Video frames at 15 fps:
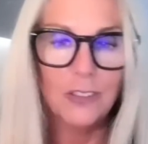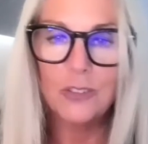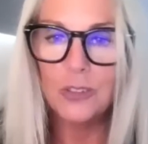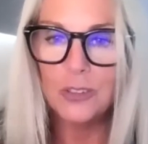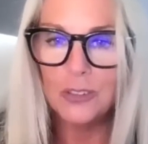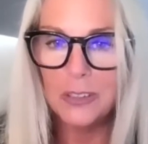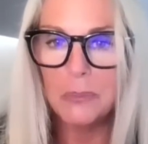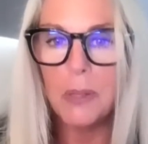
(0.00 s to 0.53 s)
as soon
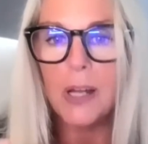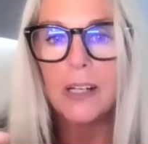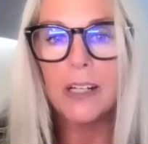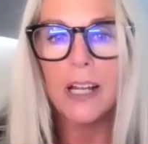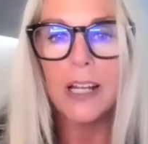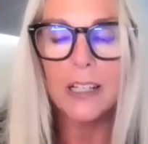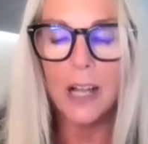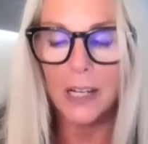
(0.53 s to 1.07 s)
as he bought it,
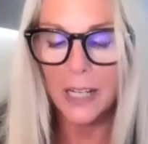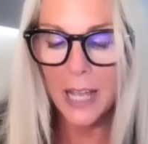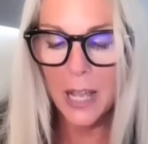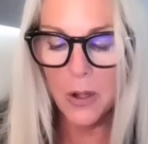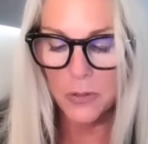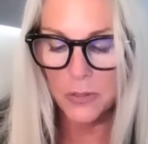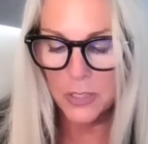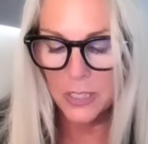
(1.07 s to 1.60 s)
I got
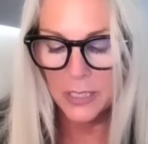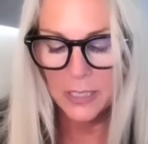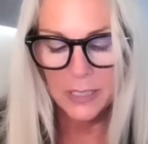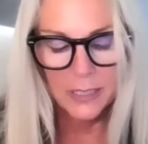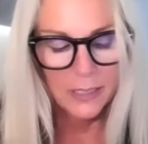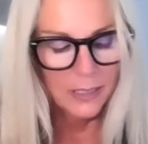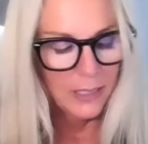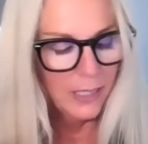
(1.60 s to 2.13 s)
out,
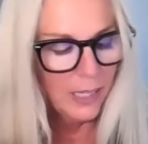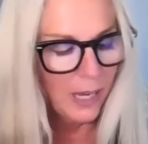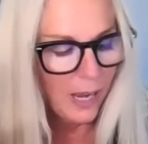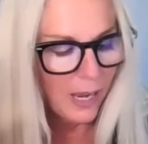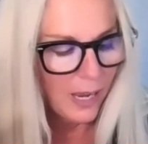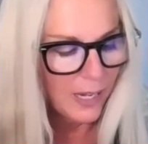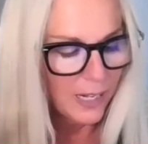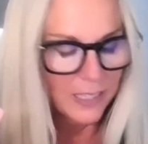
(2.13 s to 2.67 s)

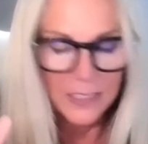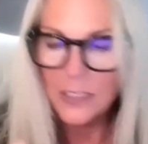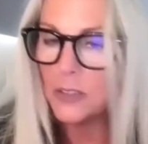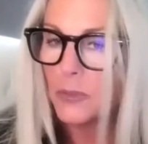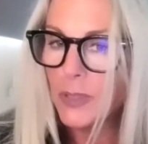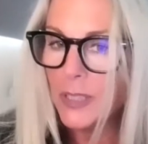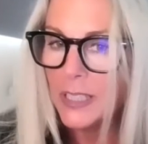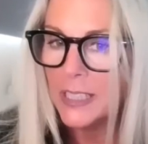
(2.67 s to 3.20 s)
and I did
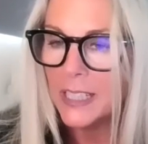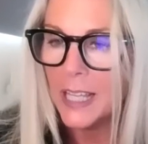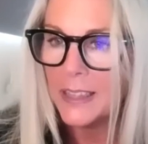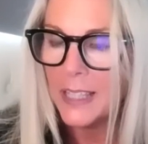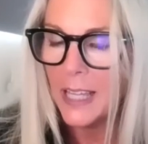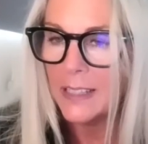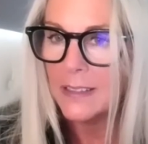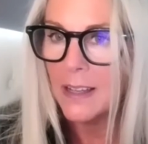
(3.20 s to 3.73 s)
a reading at
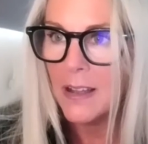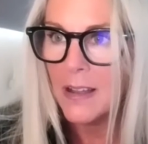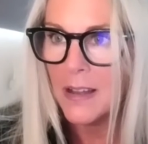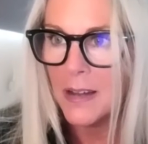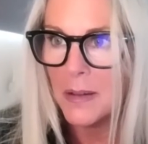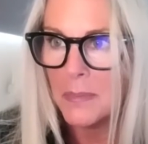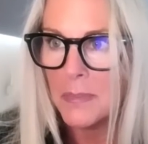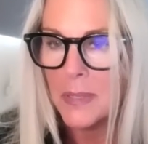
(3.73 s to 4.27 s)
that
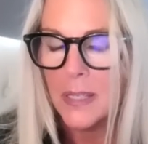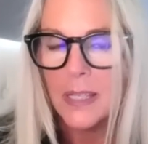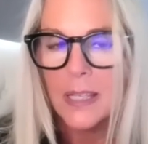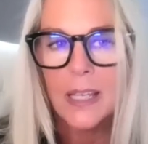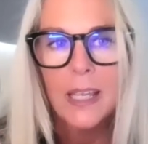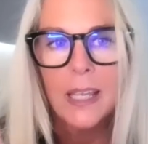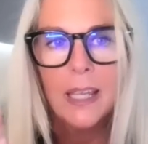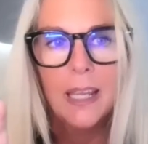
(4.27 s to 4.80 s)
time,
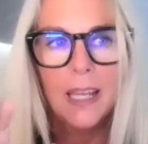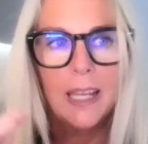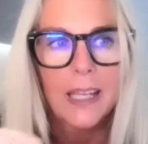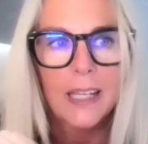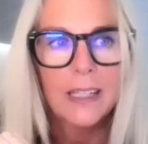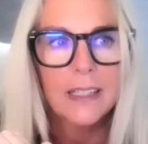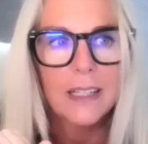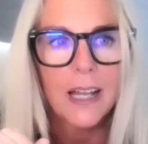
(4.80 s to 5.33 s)

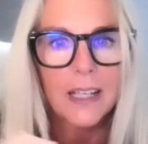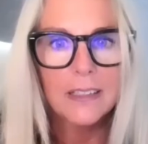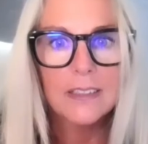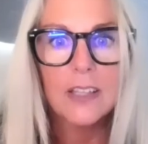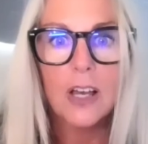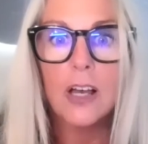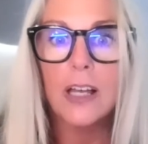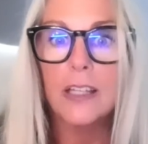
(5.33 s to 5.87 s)
and I
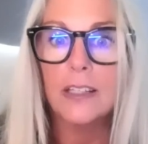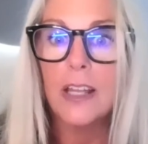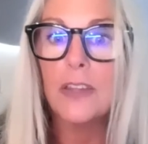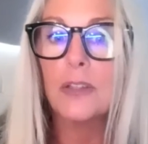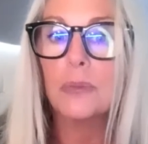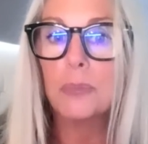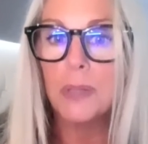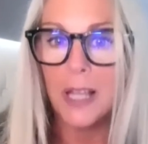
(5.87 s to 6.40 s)
saw
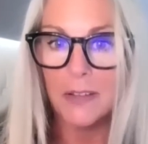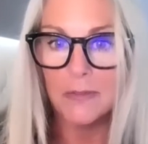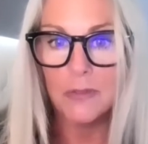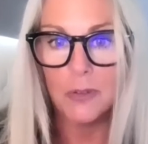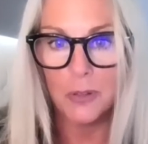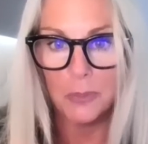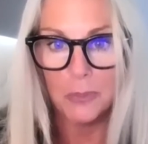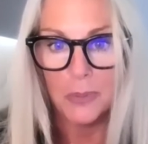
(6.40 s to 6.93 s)
another
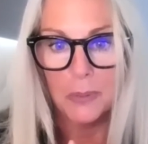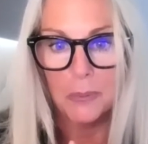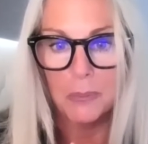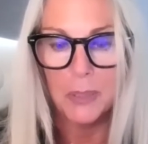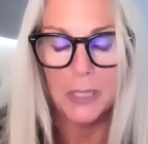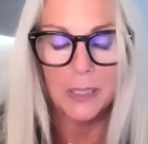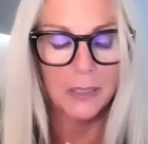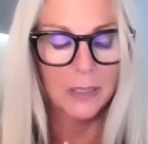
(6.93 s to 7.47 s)
platform
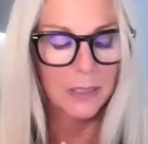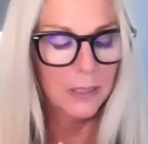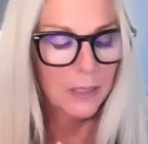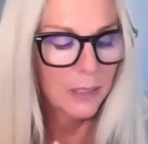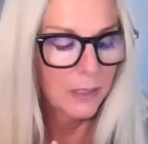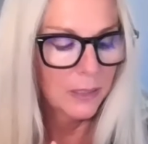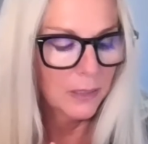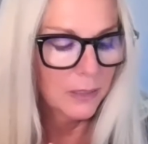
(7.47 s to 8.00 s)
being
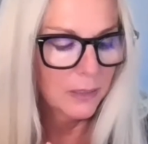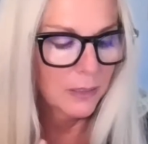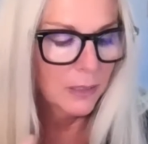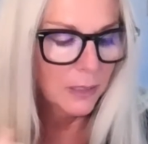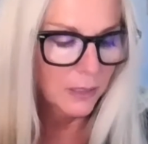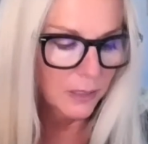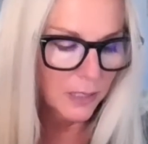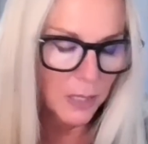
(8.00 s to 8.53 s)

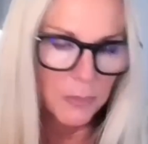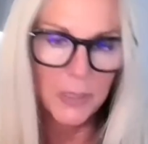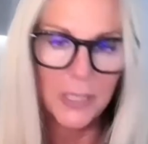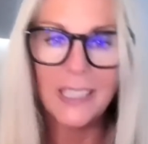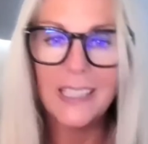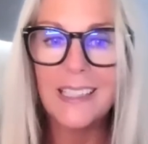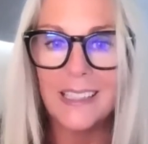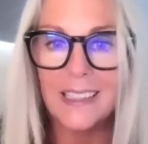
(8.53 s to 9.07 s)
coming
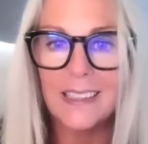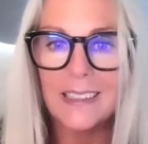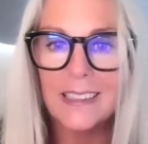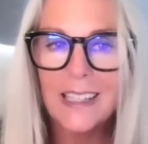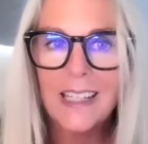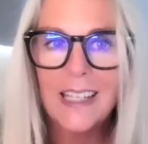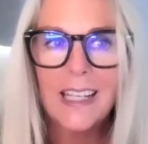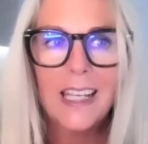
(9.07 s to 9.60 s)
in,
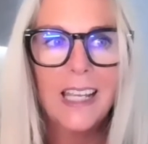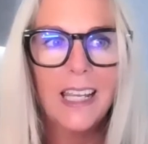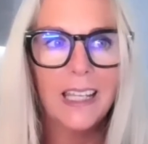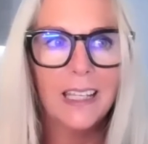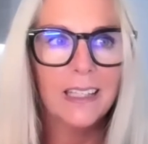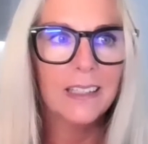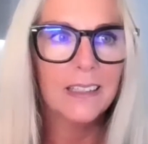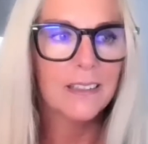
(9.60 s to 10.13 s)

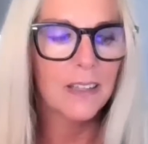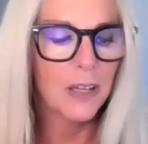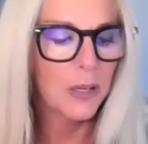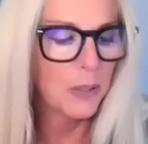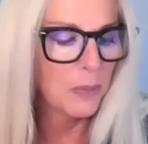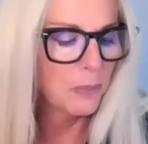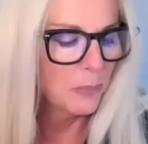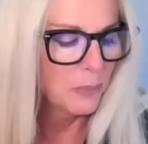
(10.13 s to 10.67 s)
and
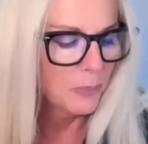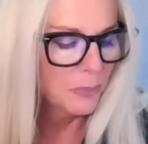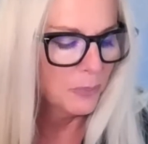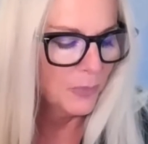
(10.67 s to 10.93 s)
the